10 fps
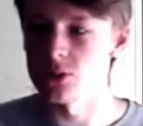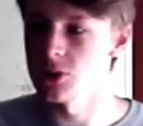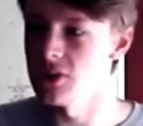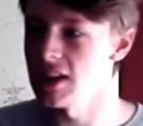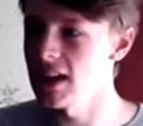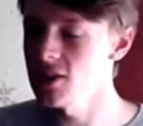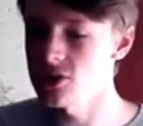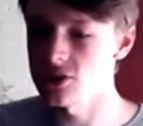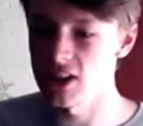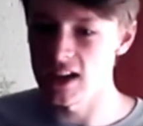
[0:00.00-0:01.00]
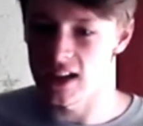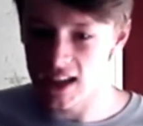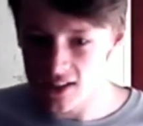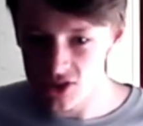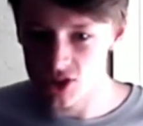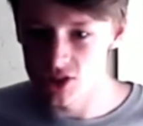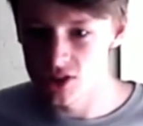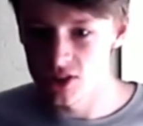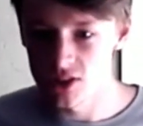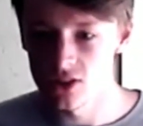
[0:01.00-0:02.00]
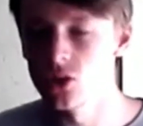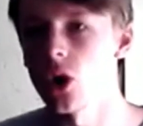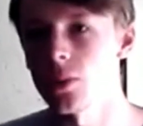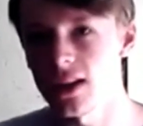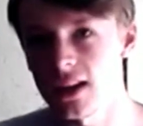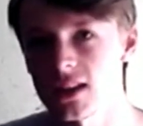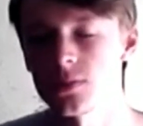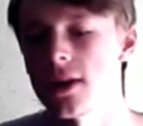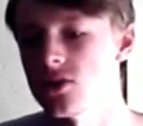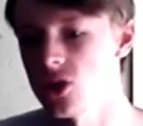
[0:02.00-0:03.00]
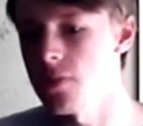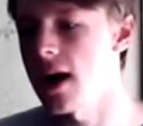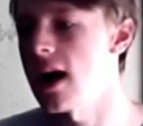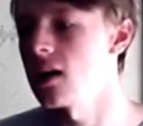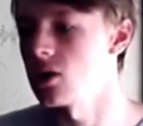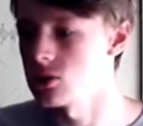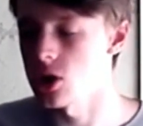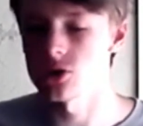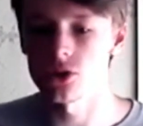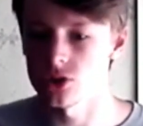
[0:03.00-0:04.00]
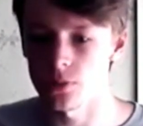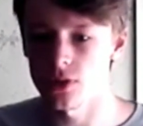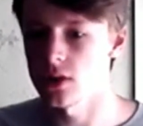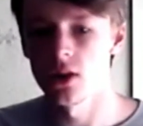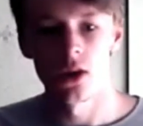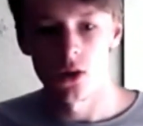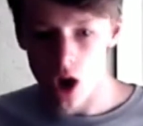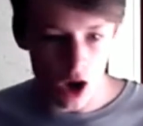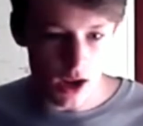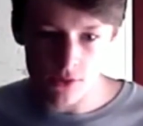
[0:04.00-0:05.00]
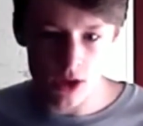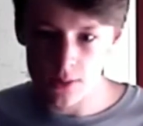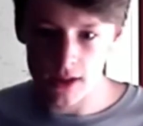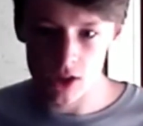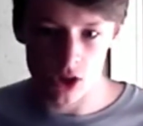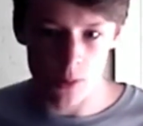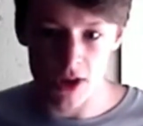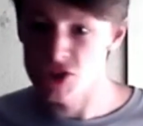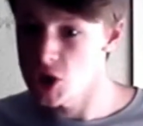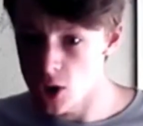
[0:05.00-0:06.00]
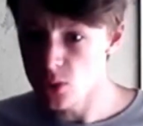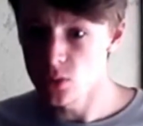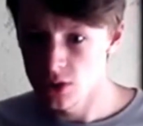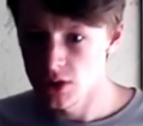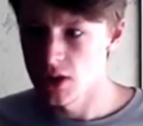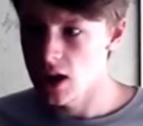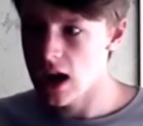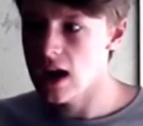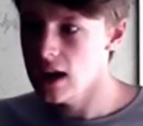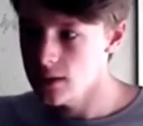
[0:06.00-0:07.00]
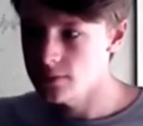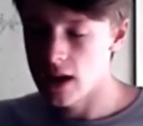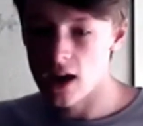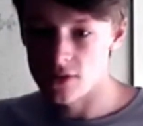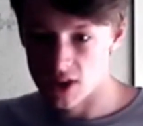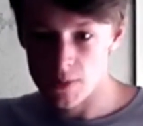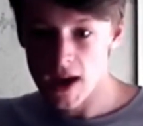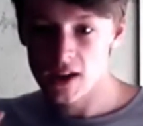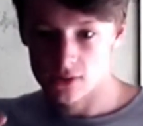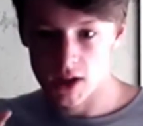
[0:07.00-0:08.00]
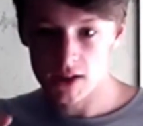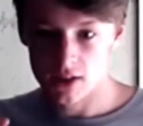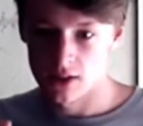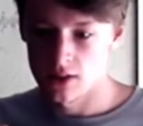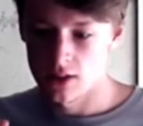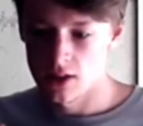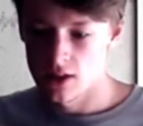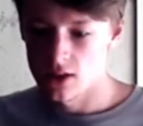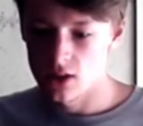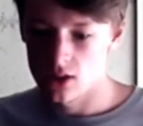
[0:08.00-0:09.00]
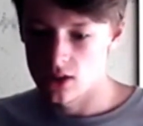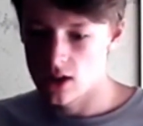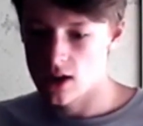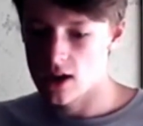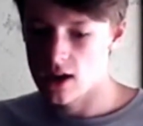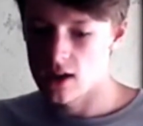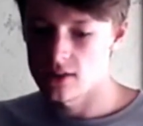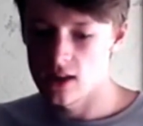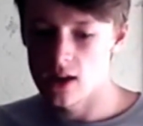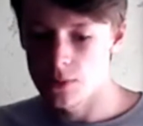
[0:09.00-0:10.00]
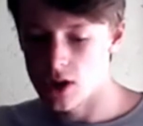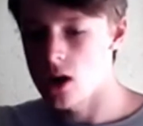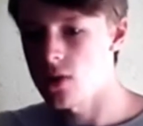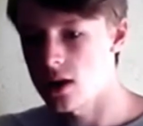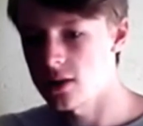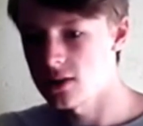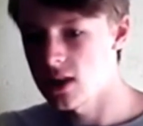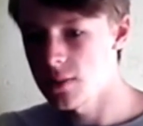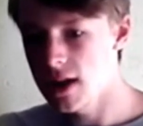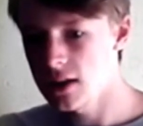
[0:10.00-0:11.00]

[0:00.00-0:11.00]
So you get your tea leaves. Normally it's put into a bag or crushed or something. However you make your Cuppa Joe, I have a tea bag, right? And then I put hot water in the tea bag.